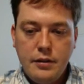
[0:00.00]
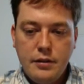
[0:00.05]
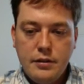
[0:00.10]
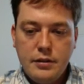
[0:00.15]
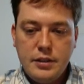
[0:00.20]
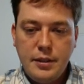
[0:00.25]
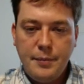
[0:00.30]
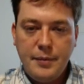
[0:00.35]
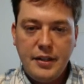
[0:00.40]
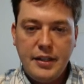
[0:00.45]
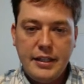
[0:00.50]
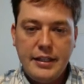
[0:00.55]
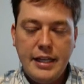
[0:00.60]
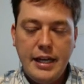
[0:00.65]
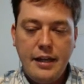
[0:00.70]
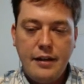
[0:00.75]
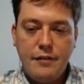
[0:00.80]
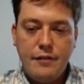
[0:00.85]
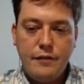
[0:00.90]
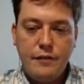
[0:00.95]
something like
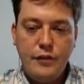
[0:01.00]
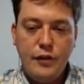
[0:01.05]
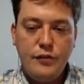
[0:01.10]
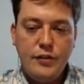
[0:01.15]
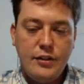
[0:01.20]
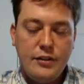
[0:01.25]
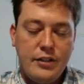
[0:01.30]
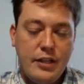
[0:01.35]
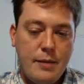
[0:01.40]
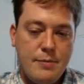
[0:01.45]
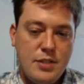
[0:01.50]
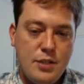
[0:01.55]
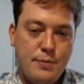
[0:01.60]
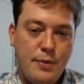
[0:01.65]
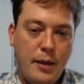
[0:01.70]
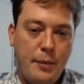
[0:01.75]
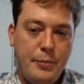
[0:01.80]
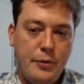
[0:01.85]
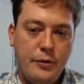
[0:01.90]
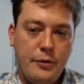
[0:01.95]
that, 15 times as
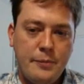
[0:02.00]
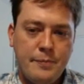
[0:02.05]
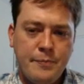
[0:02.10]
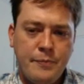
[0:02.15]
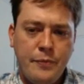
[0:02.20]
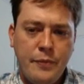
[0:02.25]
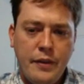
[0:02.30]
popular.